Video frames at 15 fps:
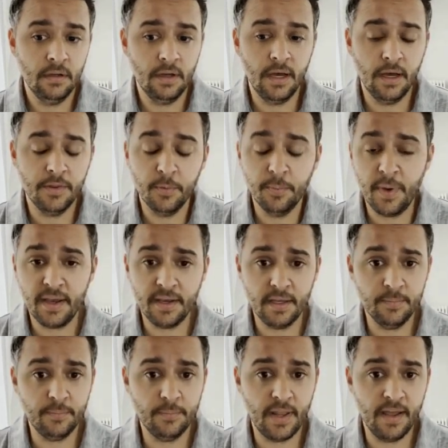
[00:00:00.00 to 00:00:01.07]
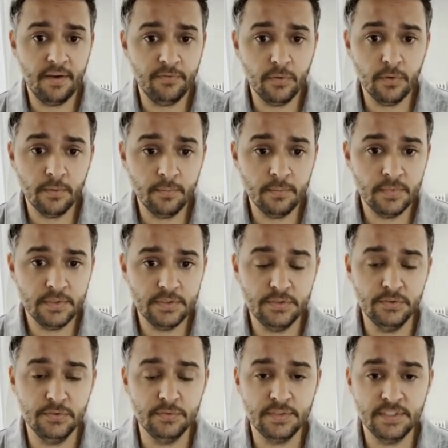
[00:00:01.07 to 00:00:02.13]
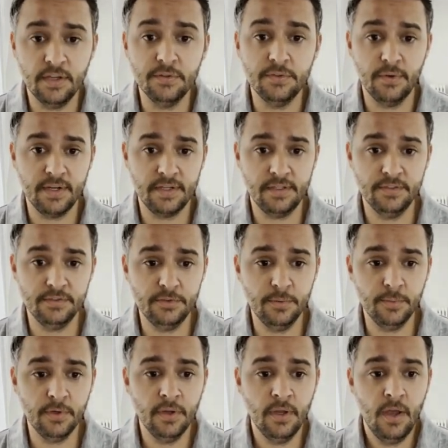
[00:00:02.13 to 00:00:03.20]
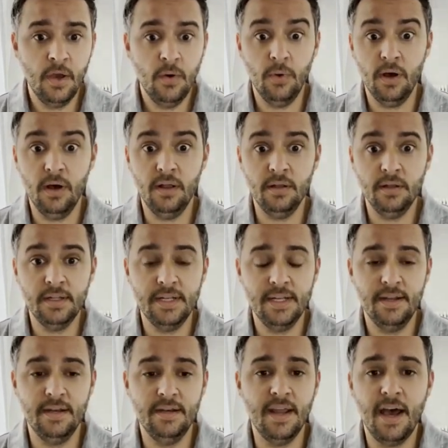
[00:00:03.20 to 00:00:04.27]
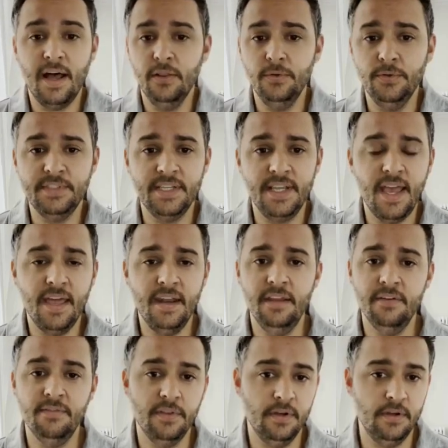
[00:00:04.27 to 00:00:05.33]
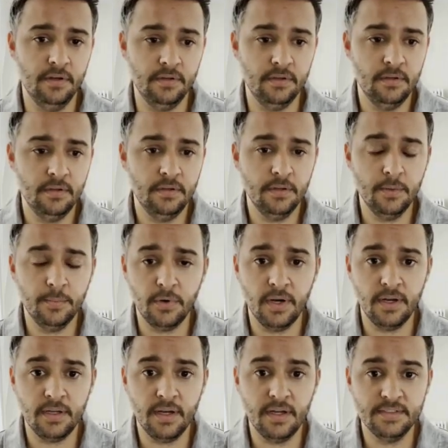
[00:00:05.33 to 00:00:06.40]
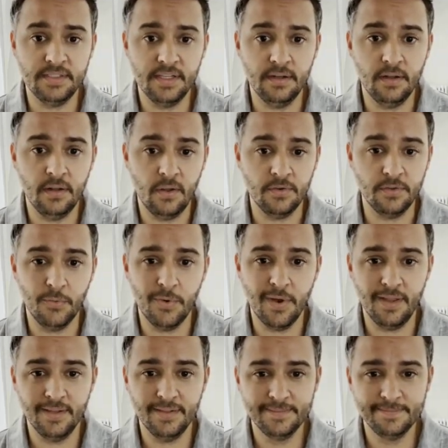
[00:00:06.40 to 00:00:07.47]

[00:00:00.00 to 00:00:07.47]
uh, their backend platform to sell direct to consumer while not losing any of their their product content along the way.